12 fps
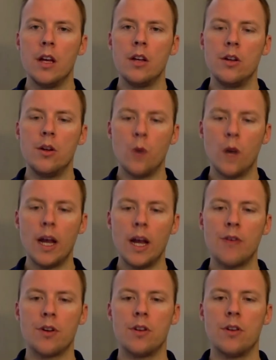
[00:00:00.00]
You want to
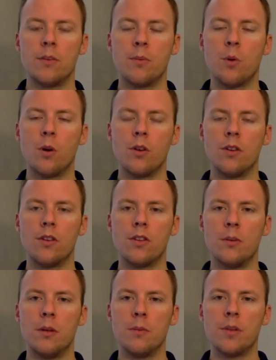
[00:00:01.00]
have a good support
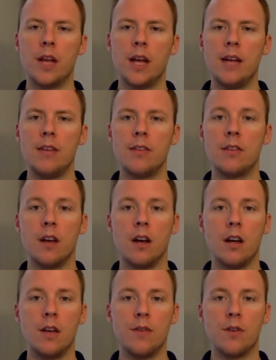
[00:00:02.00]
system in place
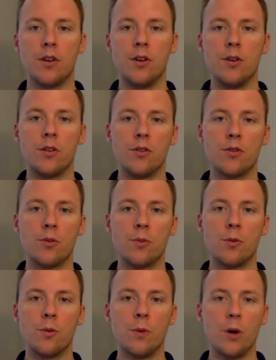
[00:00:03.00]
if you're using
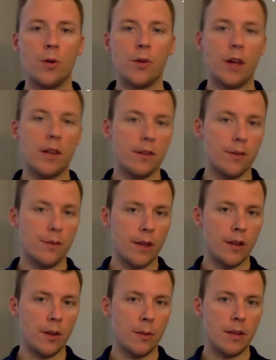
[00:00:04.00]
Drupal, both on the
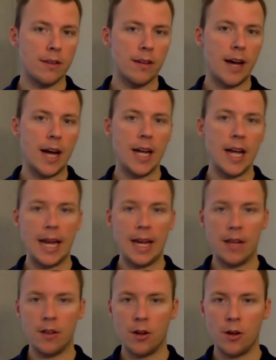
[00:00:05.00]
development side
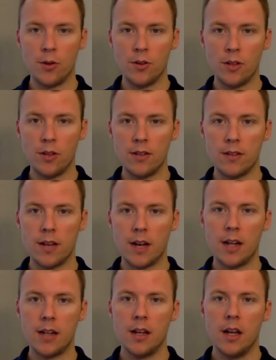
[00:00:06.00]
and the hosting
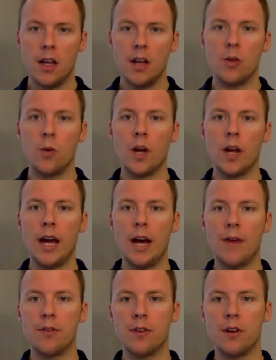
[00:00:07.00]
side. You want to
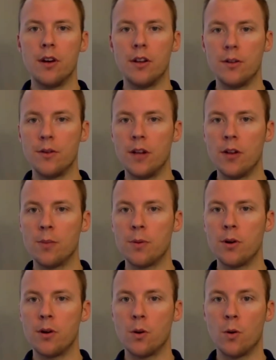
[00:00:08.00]
have a
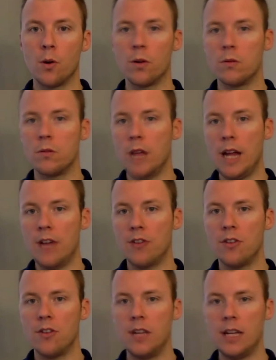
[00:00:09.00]
developer or
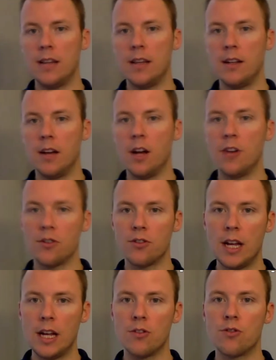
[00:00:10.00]
agency that
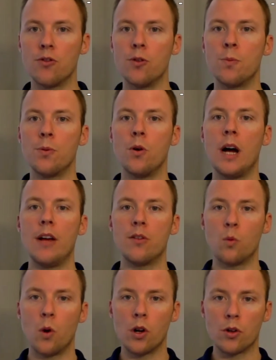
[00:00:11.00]
understands Drupal, has
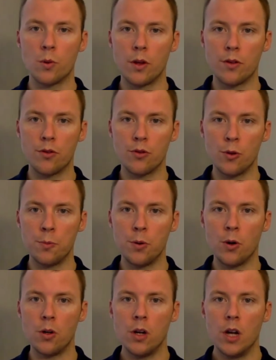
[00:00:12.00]
worked with
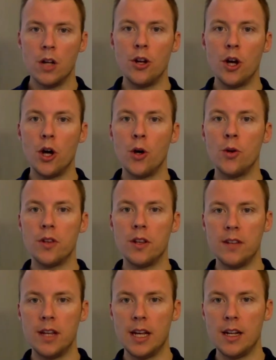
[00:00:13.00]
Drupal, knows
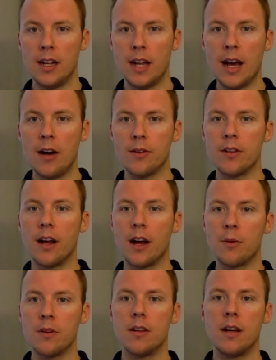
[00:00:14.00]
its in and outs, and
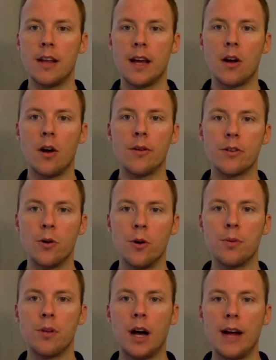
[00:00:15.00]
I would say that also
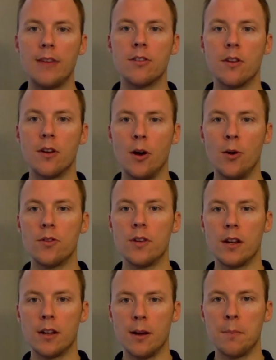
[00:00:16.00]
applies to the
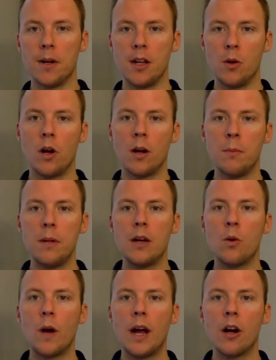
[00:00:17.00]
hosting company. You want to be
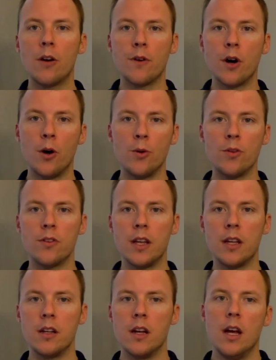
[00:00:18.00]
aware of hosts
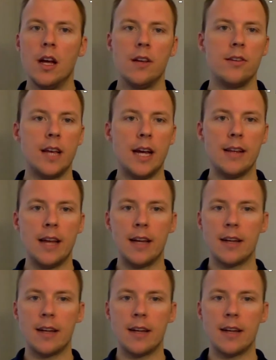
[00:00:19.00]
that say they